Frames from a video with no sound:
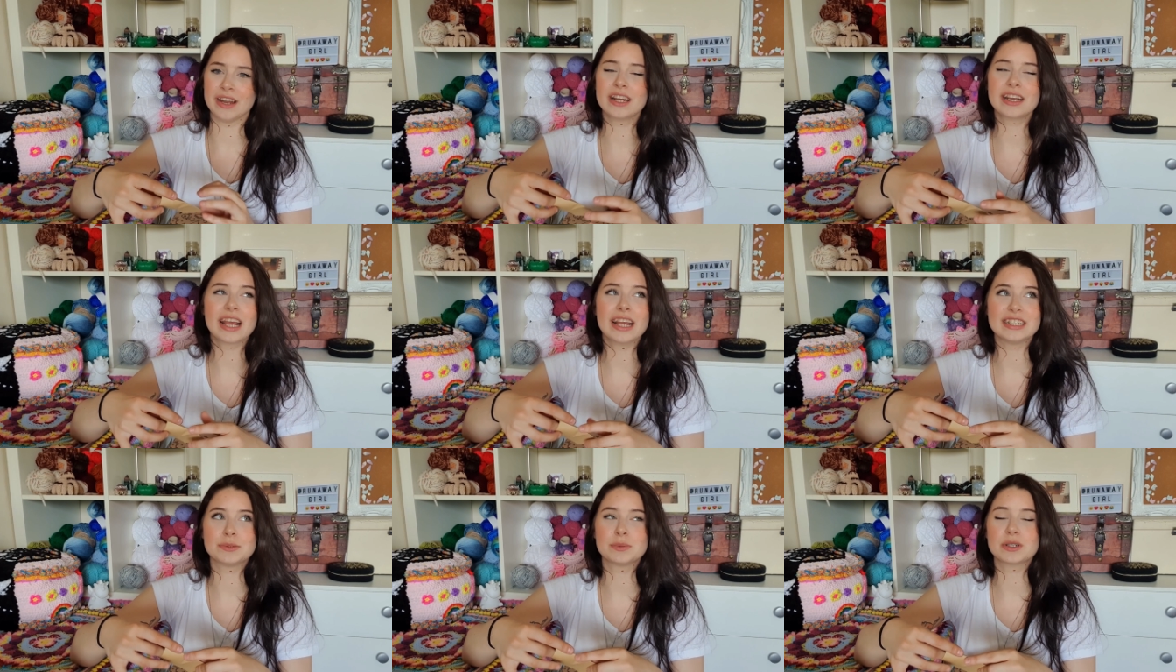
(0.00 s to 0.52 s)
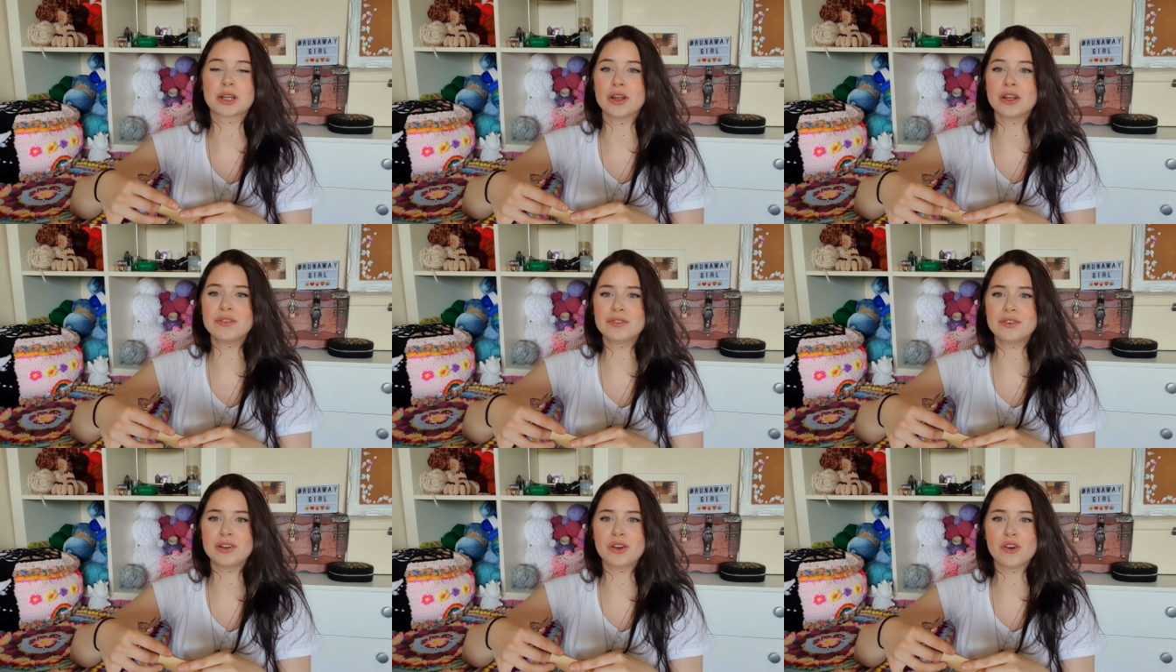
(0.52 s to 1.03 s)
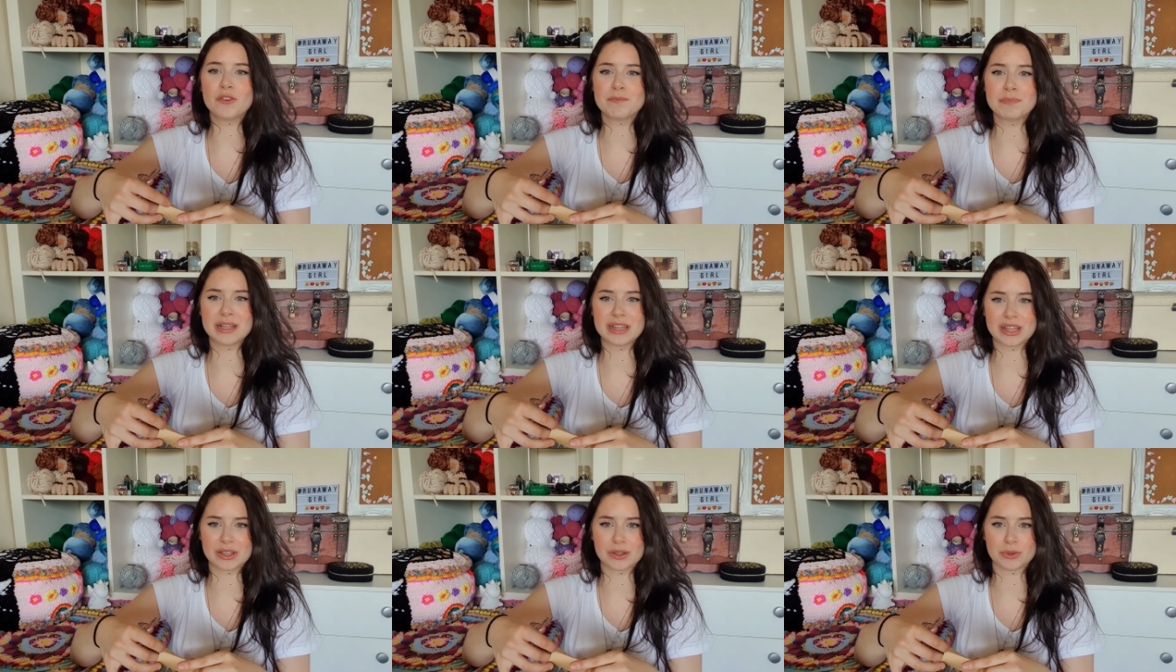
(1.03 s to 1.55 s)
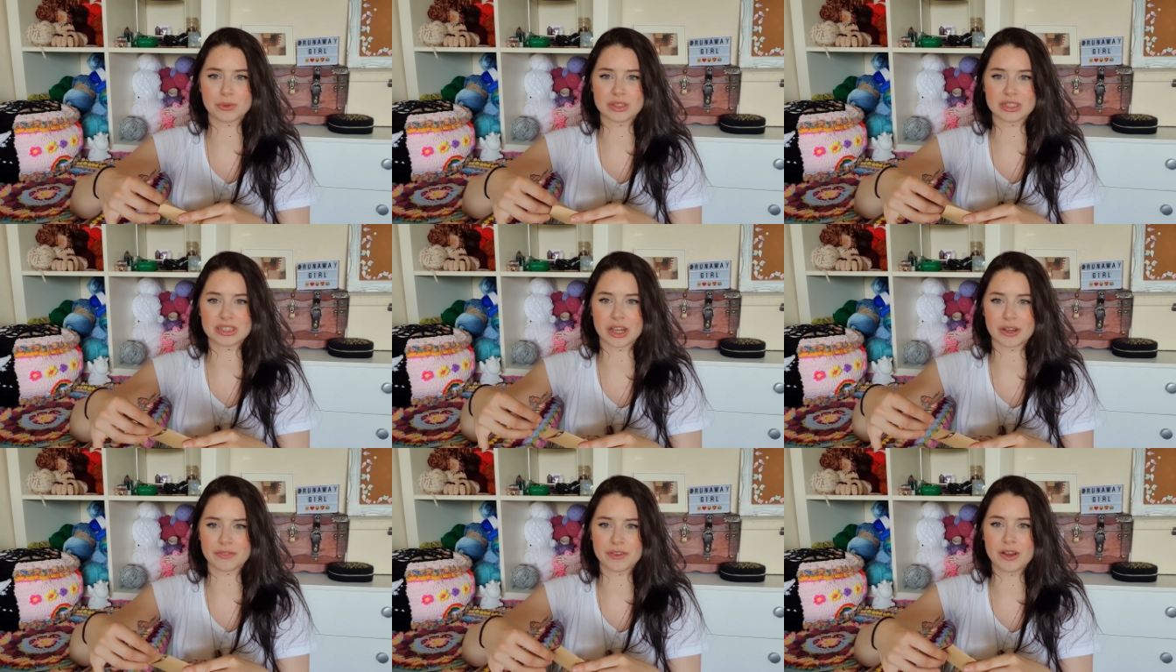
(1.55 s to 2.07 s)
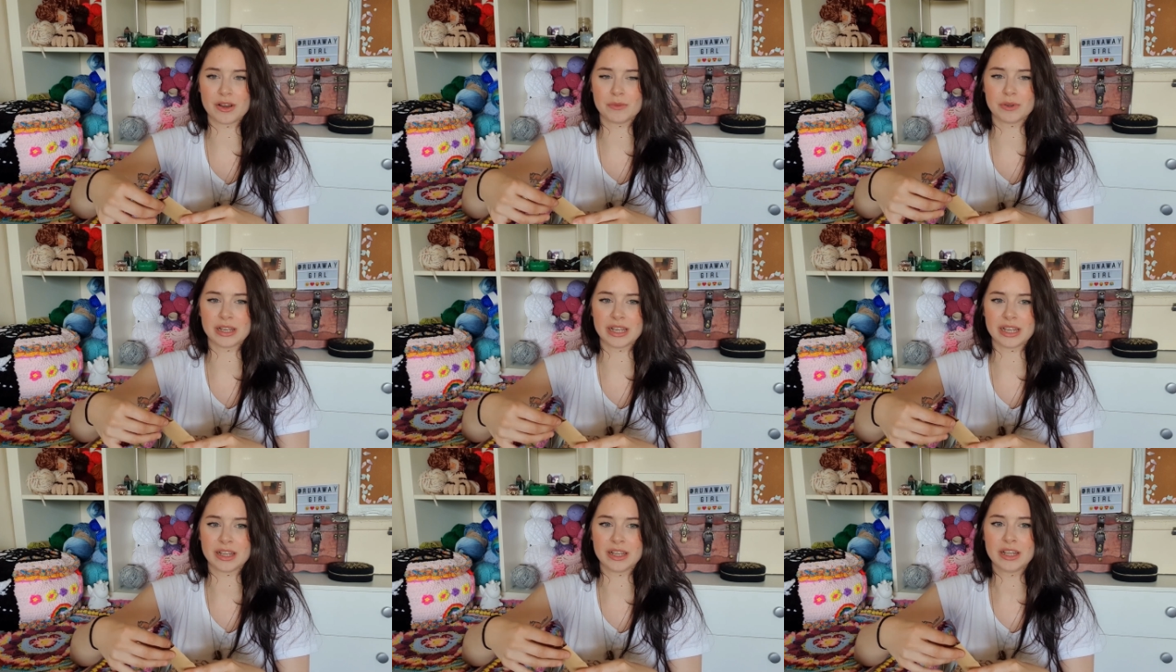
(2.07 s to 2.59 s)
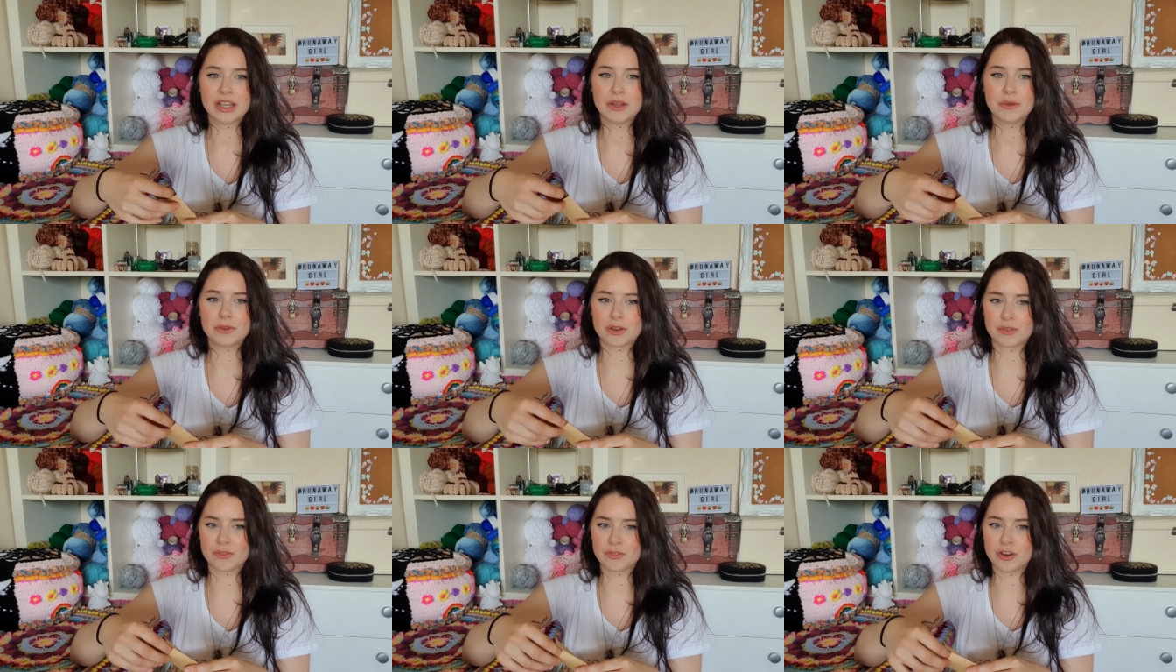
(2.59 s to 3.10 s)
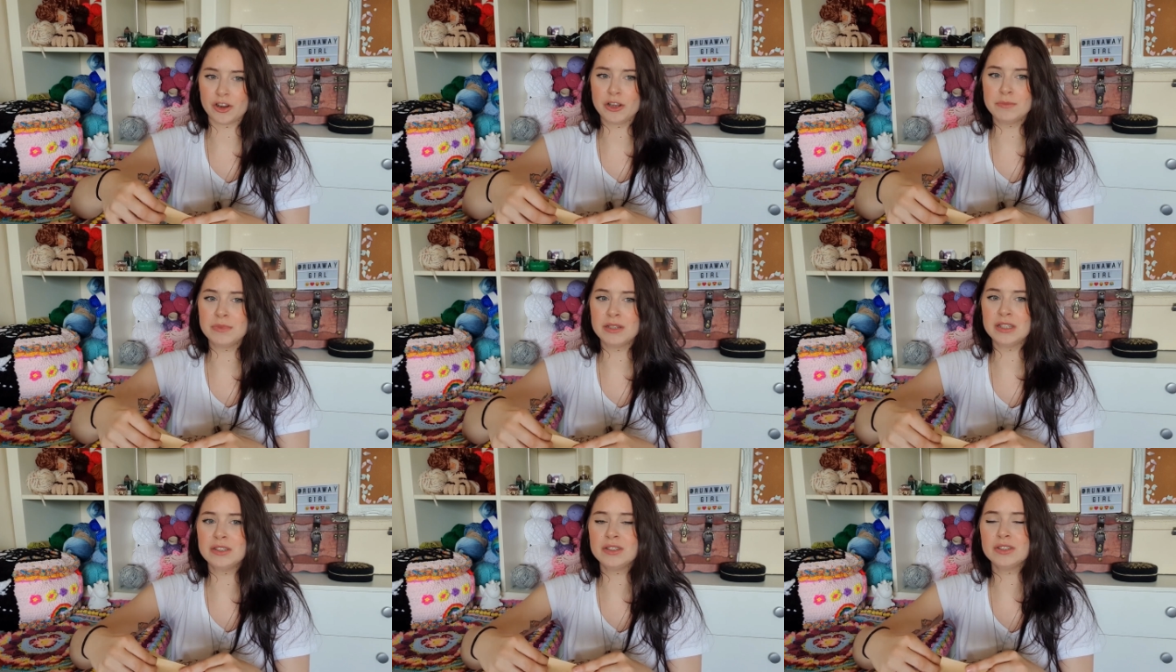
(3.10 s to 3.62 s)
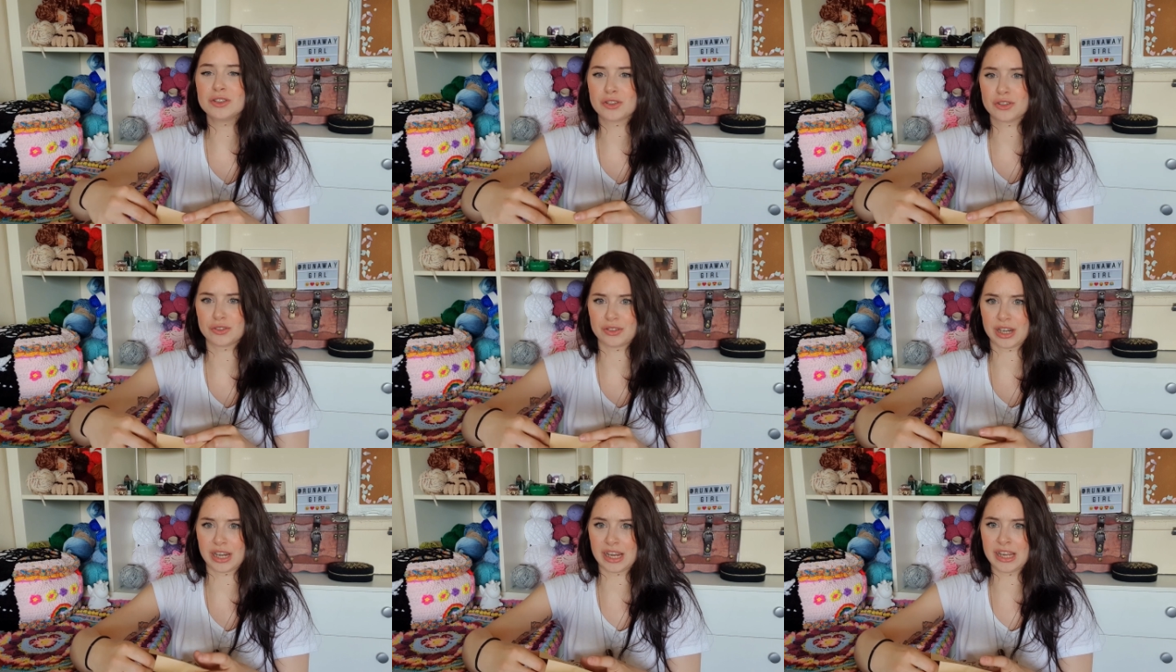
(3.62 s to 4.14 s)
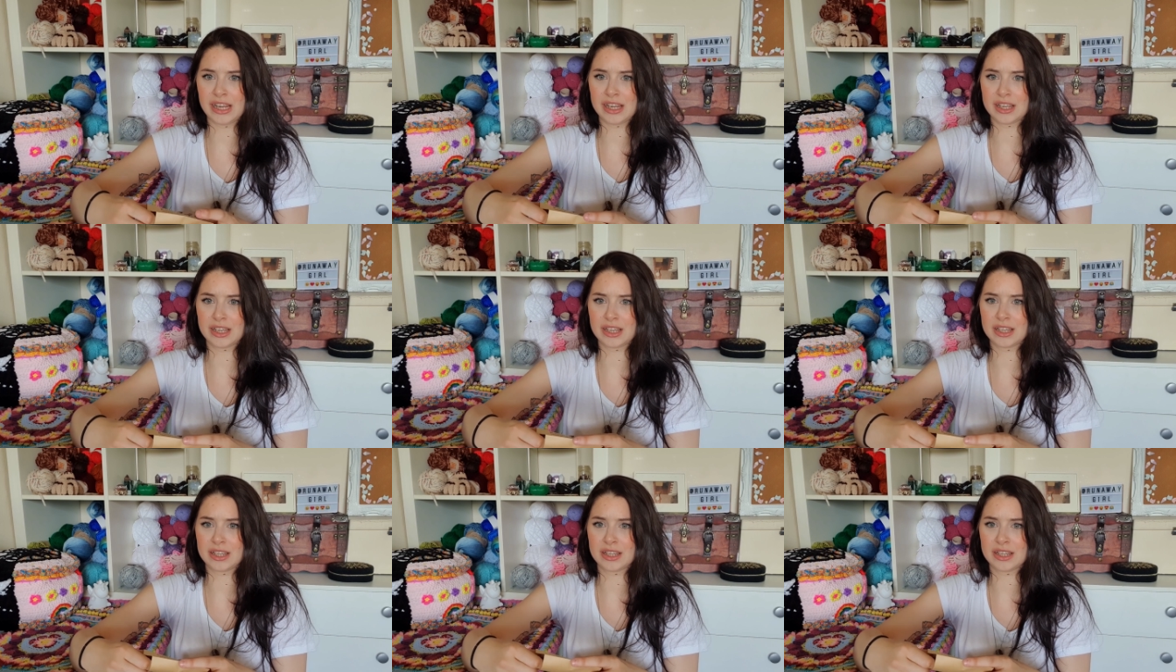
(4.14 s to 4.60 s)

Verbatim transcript: Okay, so we're going for a lot of mythical stuff, aren't we? We've gone Roman, Greek,